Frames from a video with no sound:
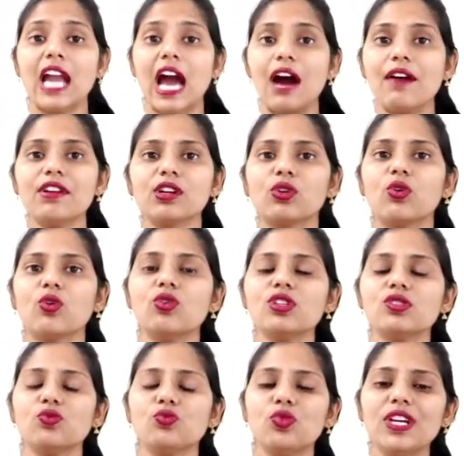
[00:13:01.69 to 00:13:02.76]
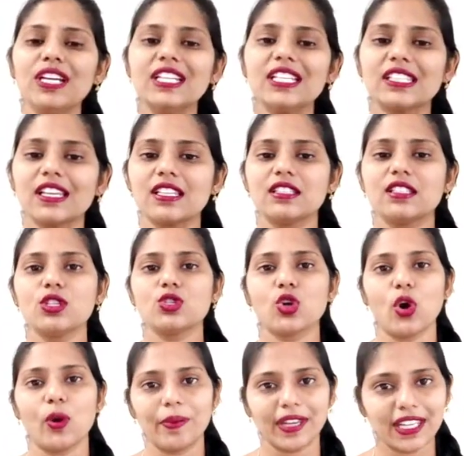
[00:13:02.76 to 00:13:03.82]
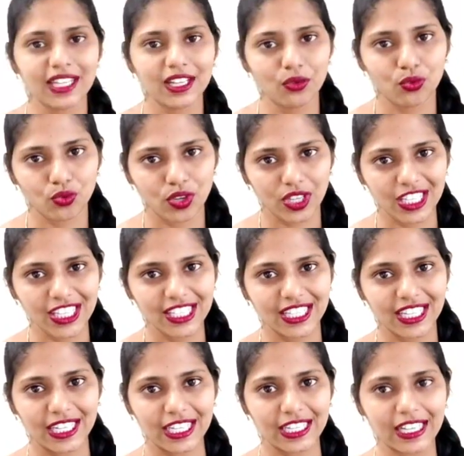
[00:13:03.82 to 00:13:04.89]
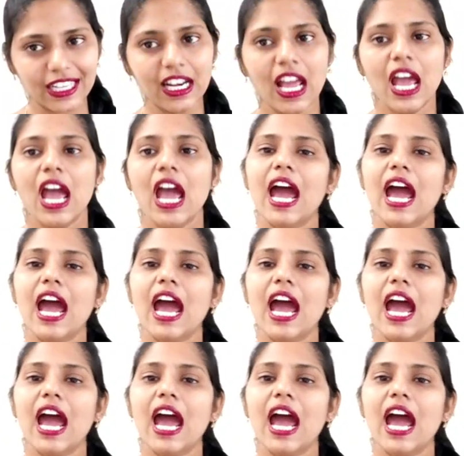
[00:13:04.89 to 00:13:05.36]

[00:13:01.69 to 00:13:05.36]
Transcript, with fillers: in our course we discussed this topic in a very great detail